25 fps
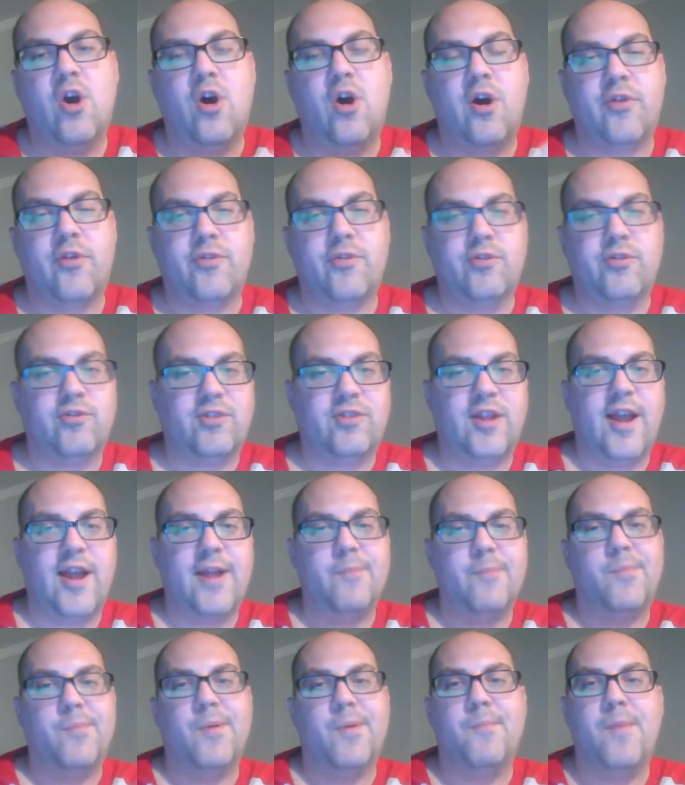authors
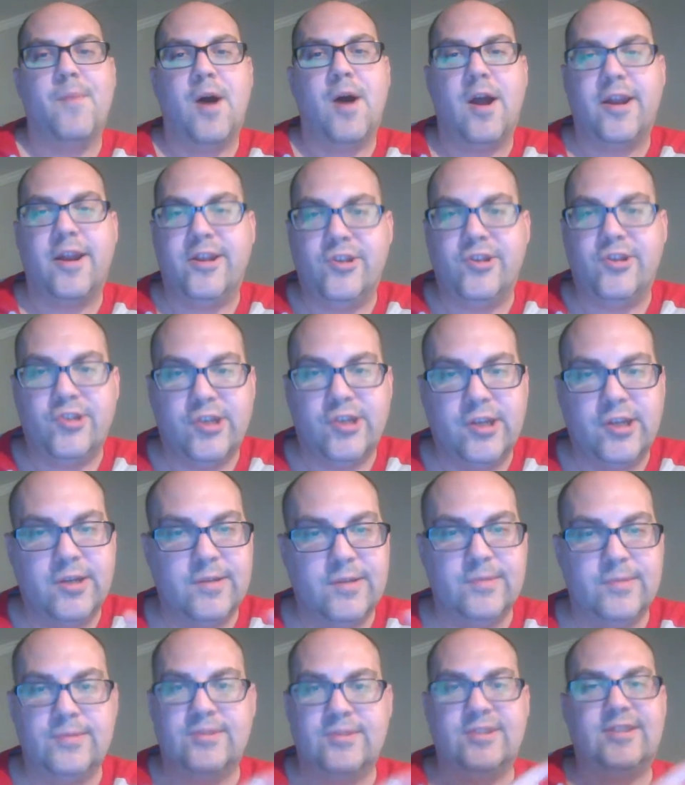like Bomani
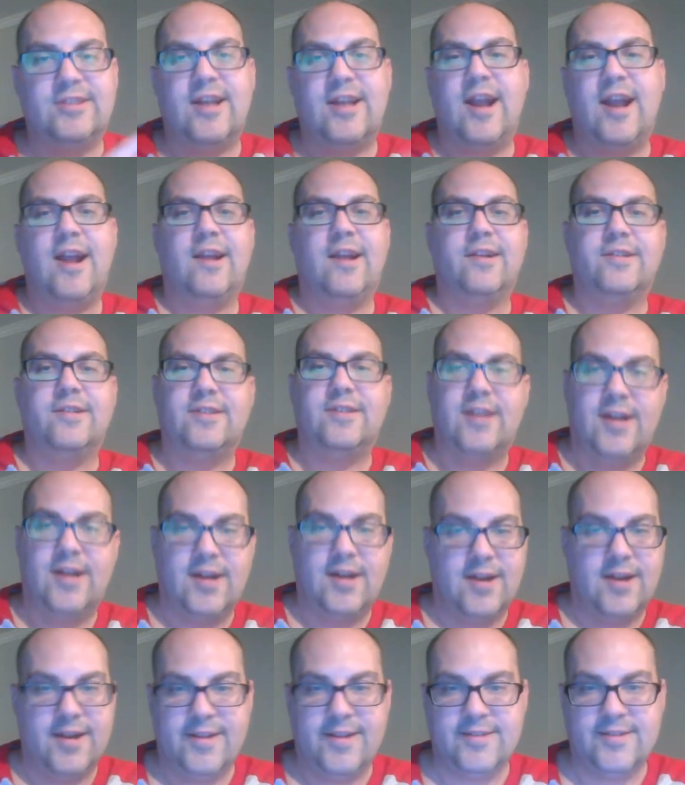Jones, Tyler
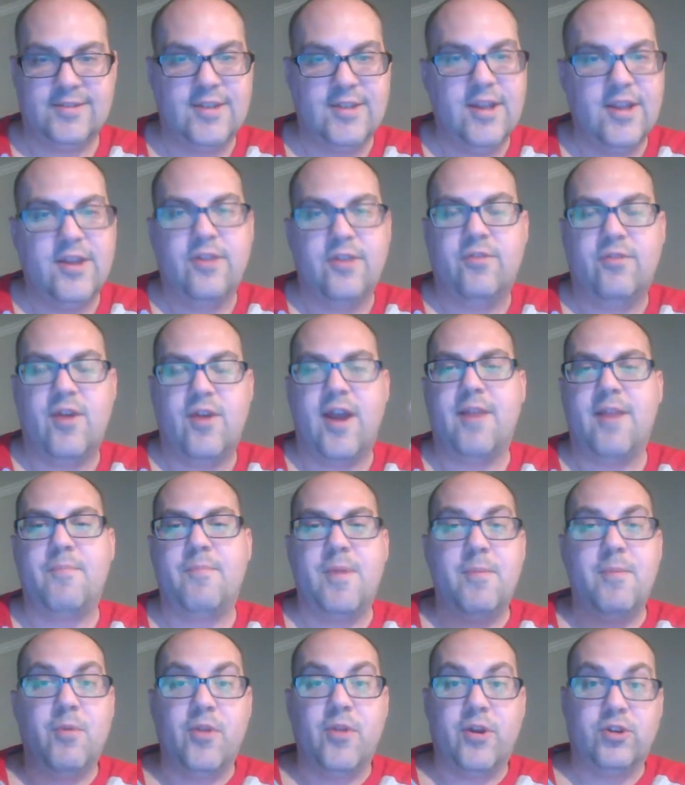Tynes, right?
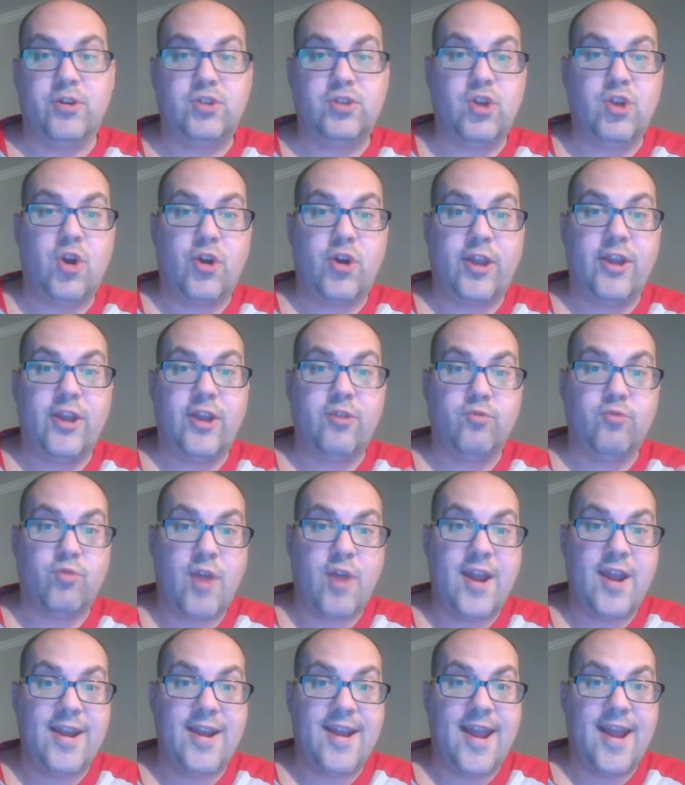People that are talking
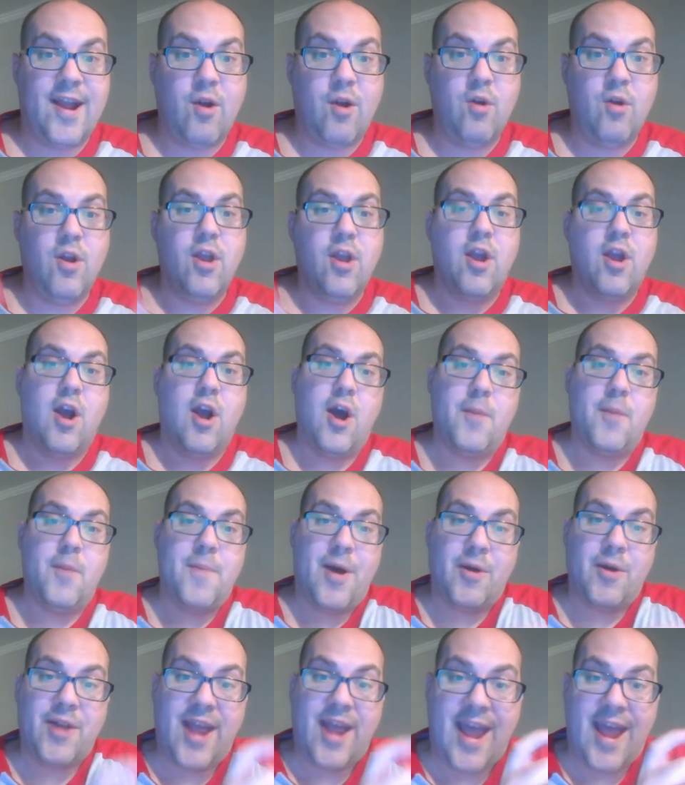right now
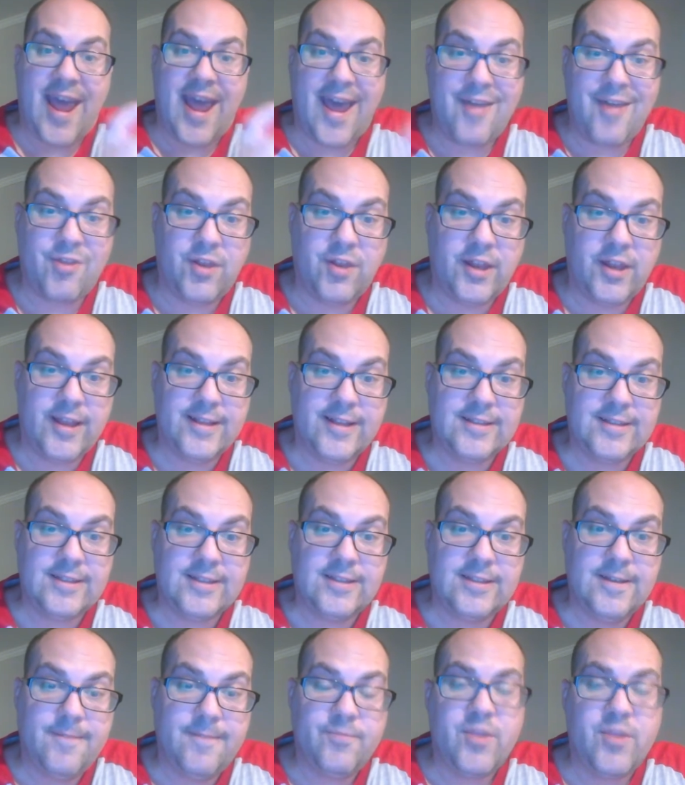about
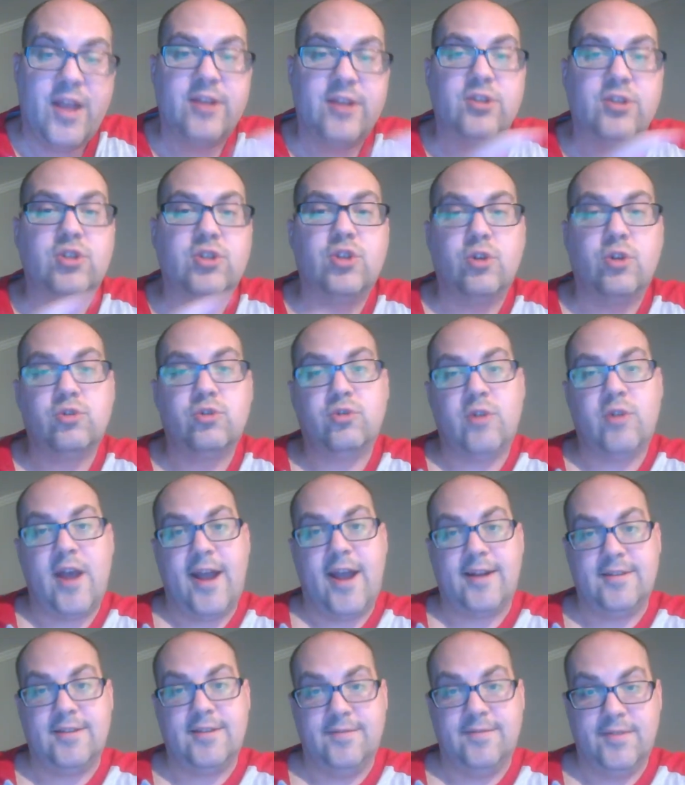athletes and social
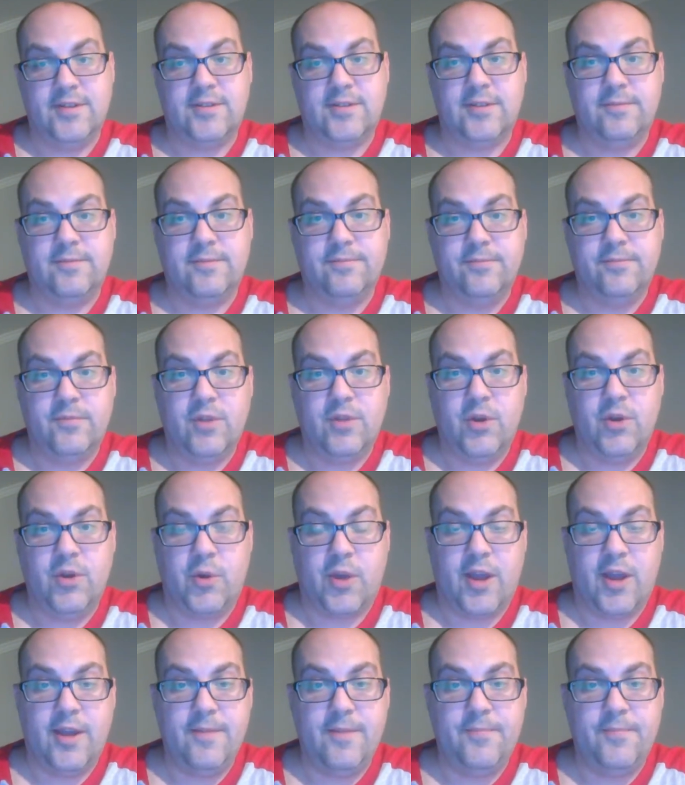activism,
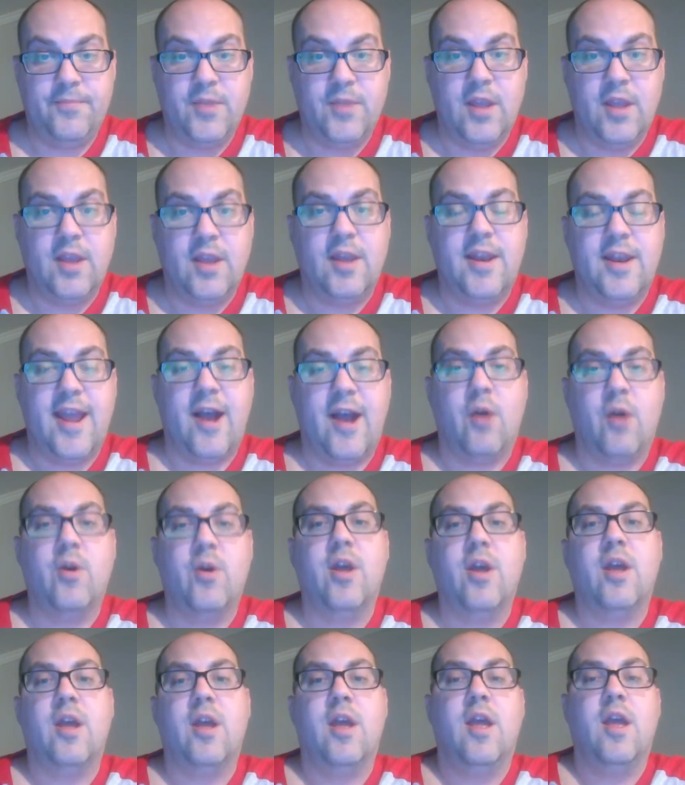okay? Now,
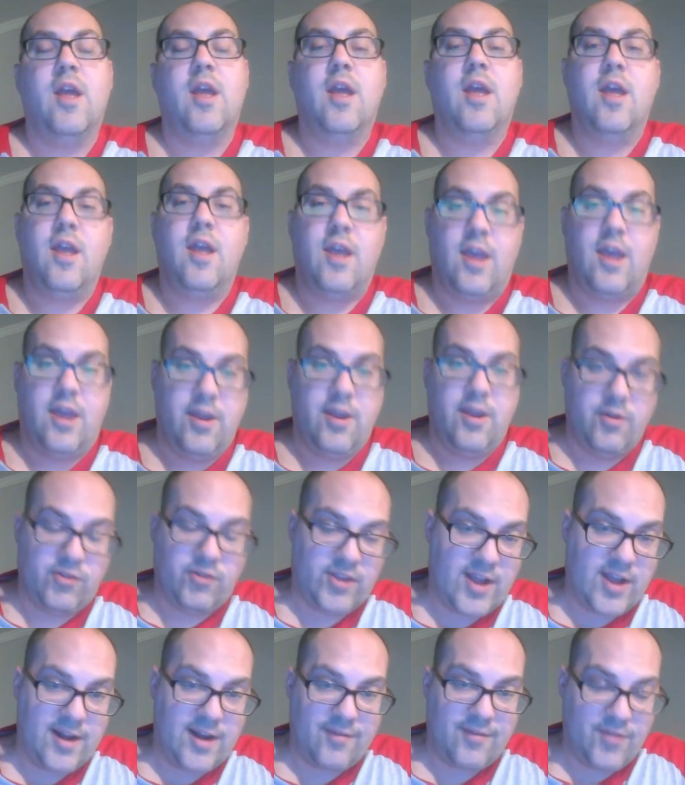here's
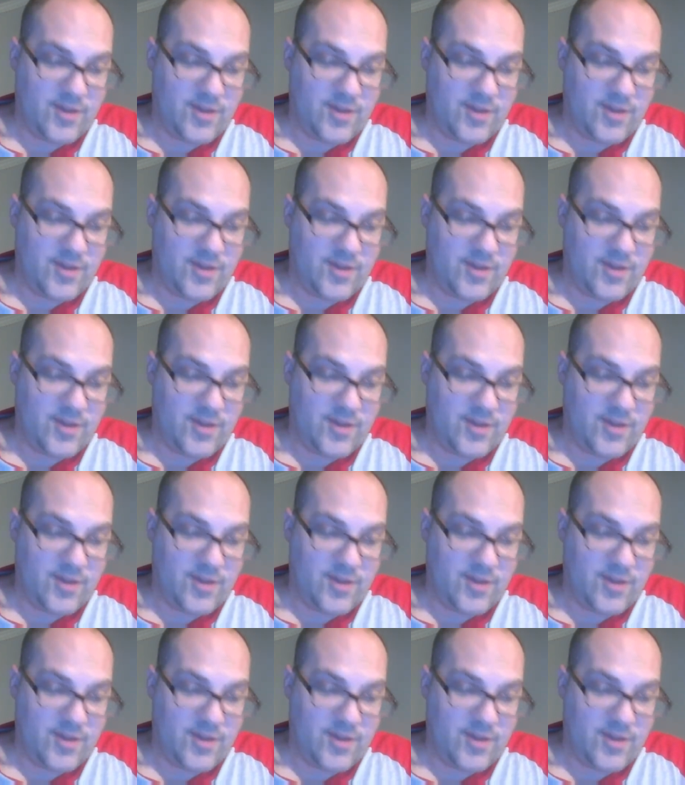the kind of